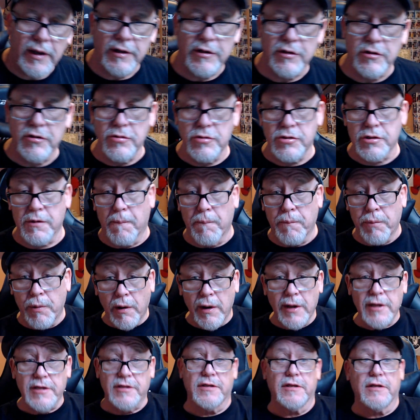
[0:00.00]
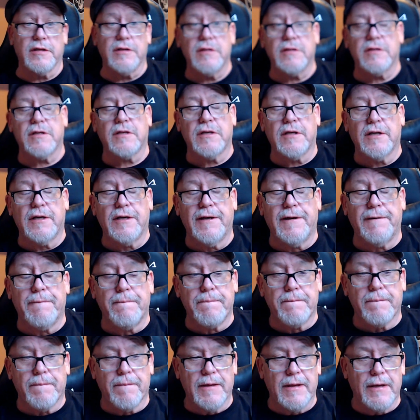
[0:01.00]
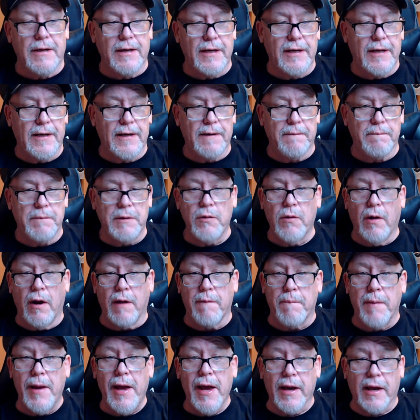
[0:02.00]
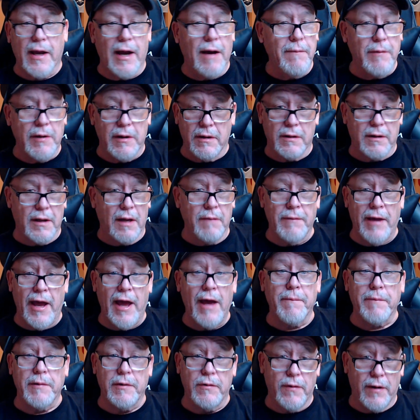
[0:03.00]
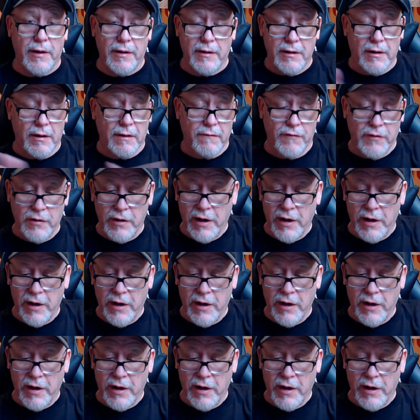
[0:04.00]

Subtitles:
do some prices and be right back. I'm happy right now. I'm very